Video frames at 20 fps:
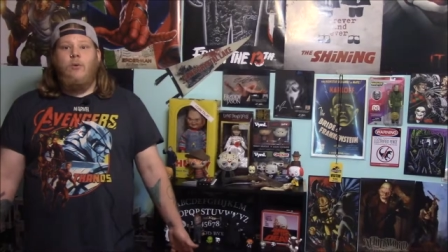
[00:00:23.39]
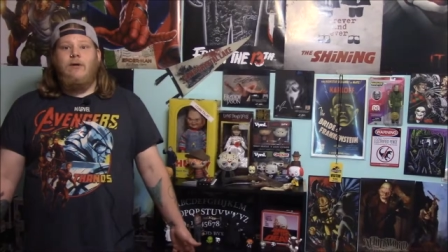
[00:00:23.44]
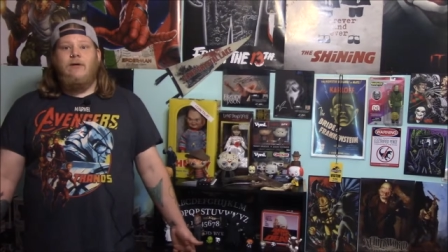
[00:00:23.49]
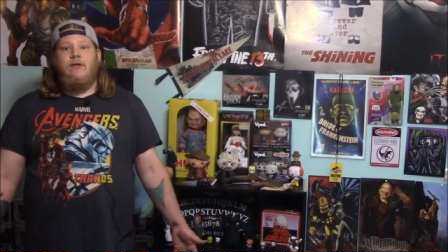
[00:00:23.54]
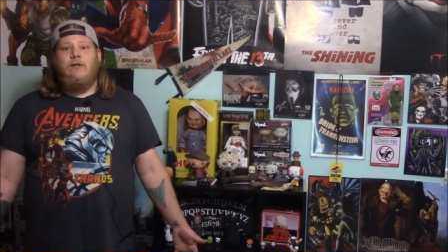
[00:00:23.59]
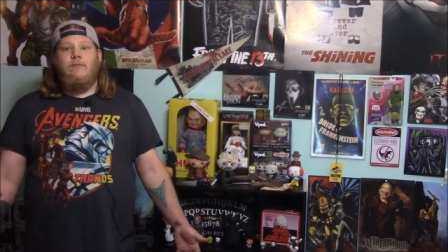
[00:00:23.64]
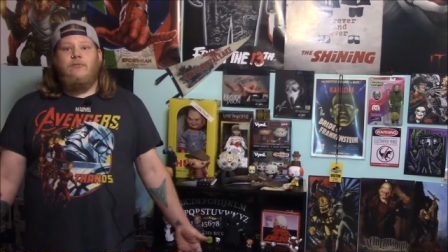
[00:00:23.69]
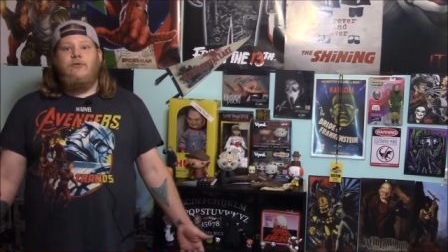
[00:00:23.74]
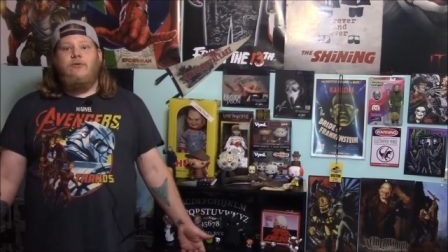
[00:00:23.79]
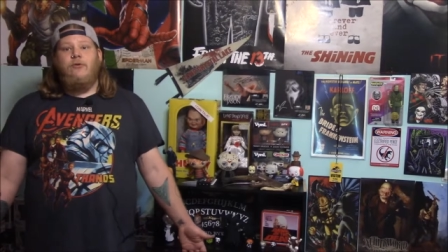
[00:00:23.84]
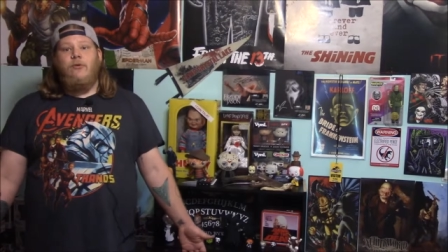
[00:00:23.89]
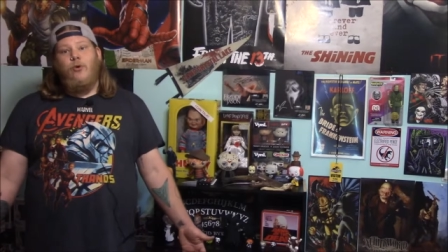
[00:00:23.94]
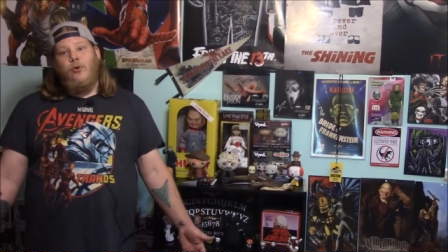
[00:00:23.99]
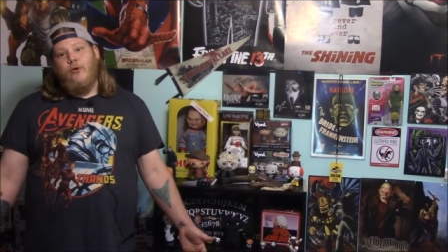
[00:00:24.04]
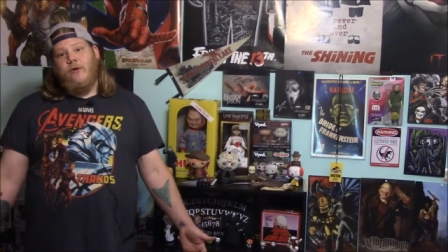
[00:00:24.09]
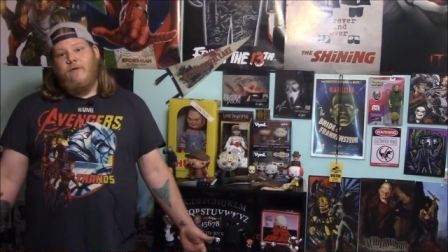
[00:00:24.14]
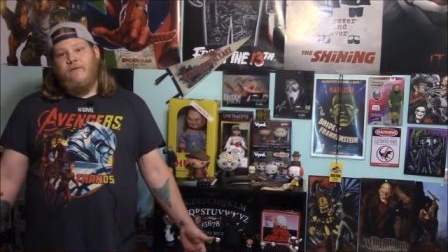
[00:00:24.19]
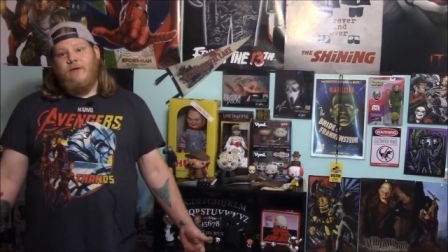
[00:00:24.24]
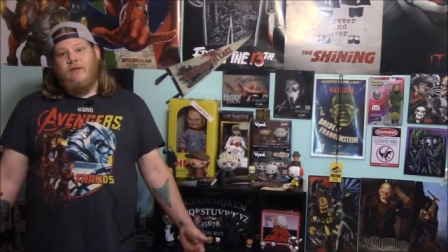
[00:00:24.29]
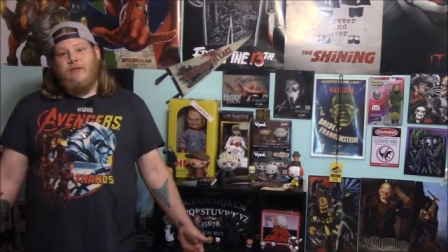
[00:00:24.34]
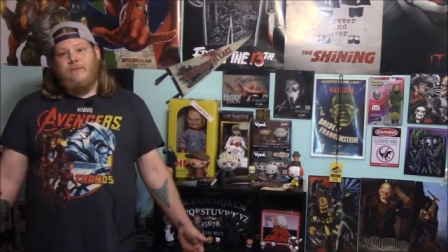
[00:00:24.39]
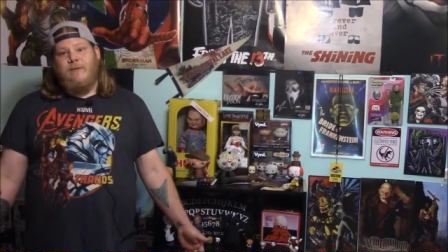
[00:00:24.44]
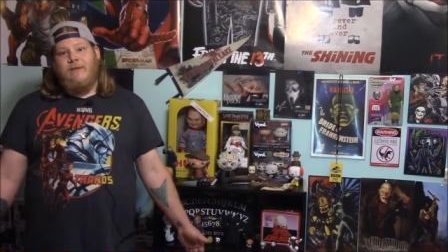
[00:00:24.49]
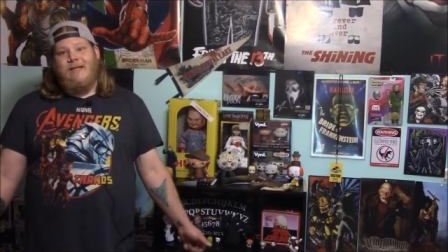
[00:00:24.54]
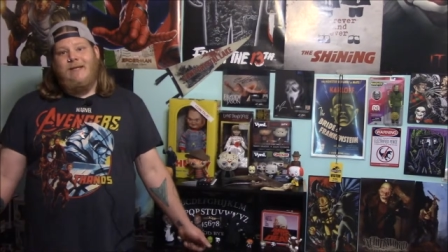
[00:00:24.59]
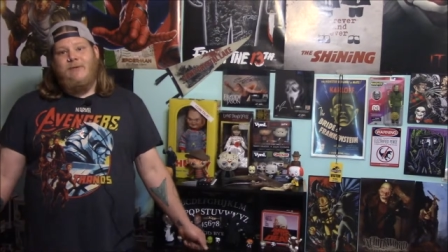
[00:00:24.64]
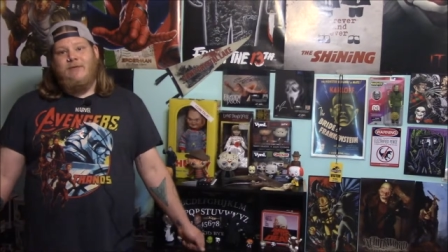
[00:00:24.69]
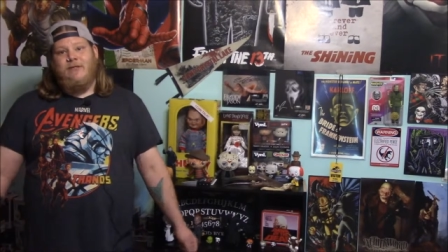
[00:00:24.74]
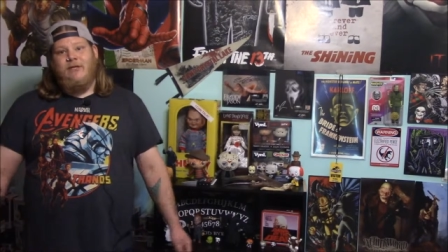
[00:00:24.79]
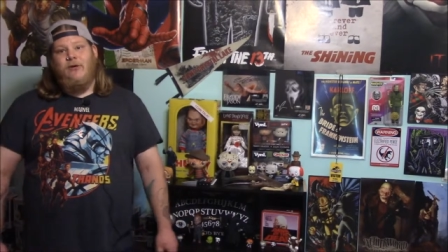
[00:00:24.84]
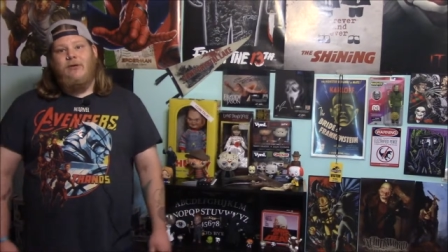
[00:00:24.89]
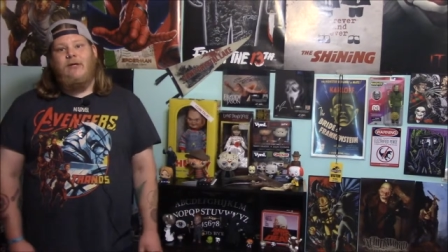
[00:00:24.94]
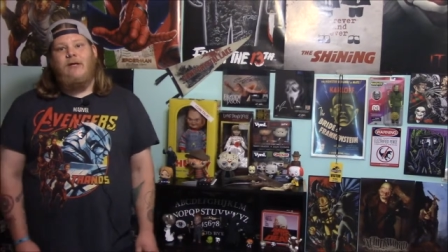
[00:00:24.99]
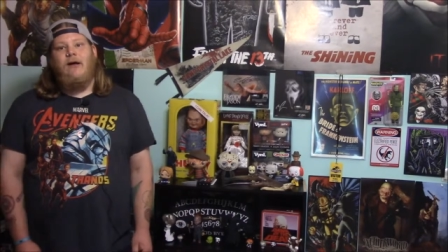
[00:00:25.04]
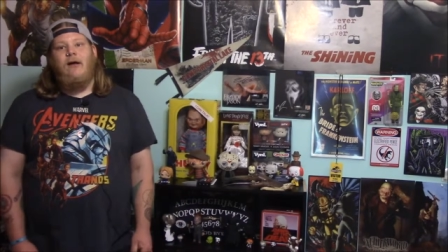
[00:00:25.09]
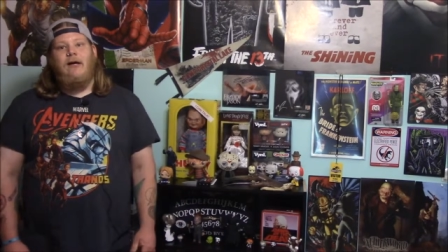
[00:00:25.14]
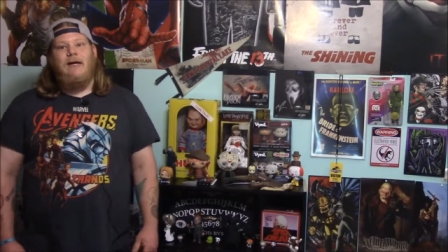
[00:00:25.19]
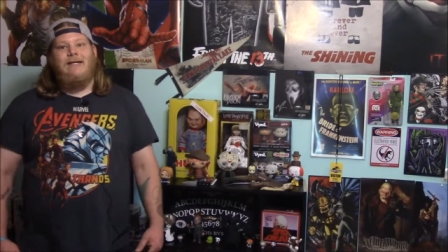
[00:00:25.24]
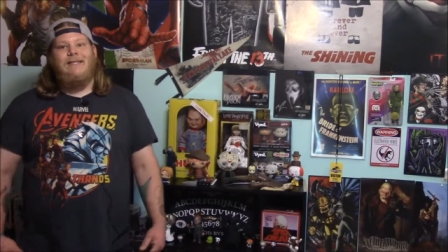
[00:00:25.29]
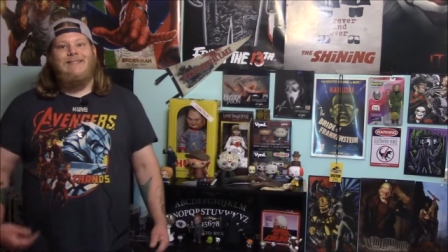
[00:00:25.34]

Welcome to Horrorverse. My name is Cody Hawke,